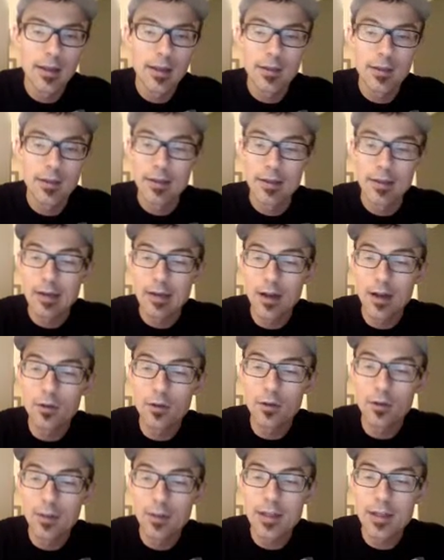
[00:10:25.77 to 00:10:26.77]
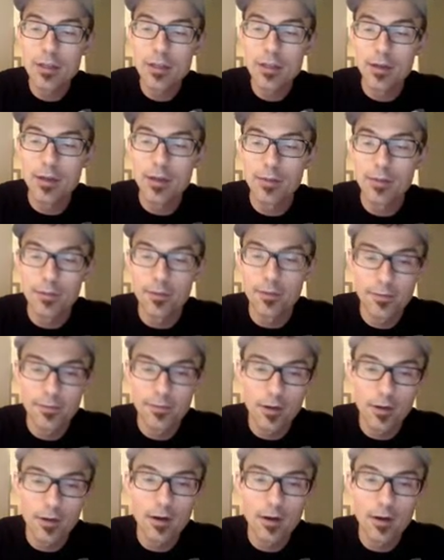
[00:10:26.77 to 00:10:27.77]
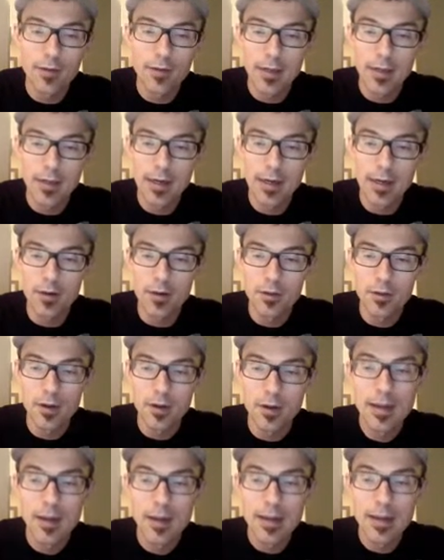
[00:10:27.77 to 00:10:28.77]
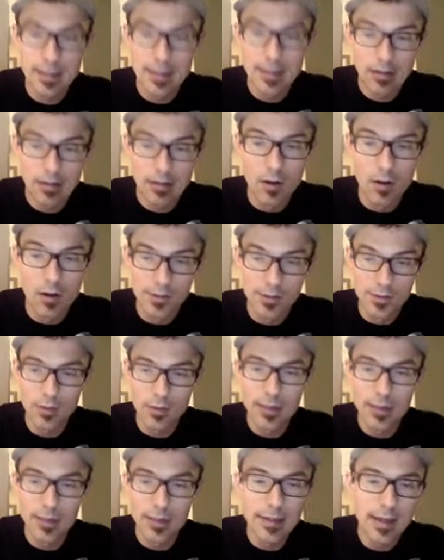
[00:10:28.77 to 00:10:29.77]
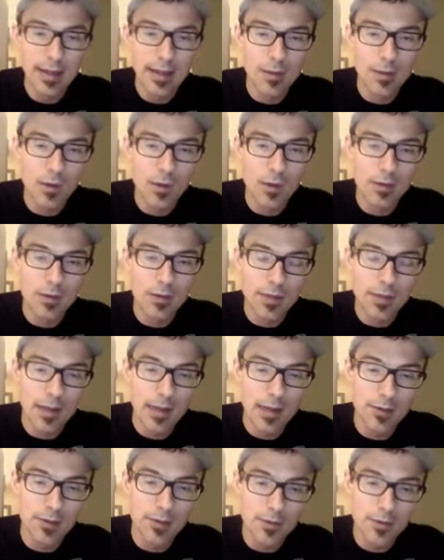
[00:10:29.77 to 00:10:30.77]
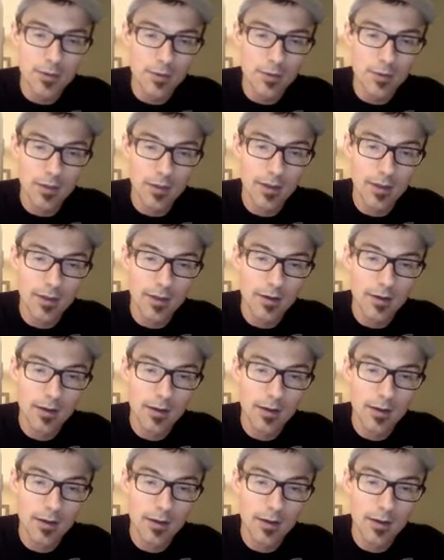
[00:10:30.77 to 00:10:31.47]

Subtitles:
The coloration of the fur of the character can also indicate where those eyebrows are located.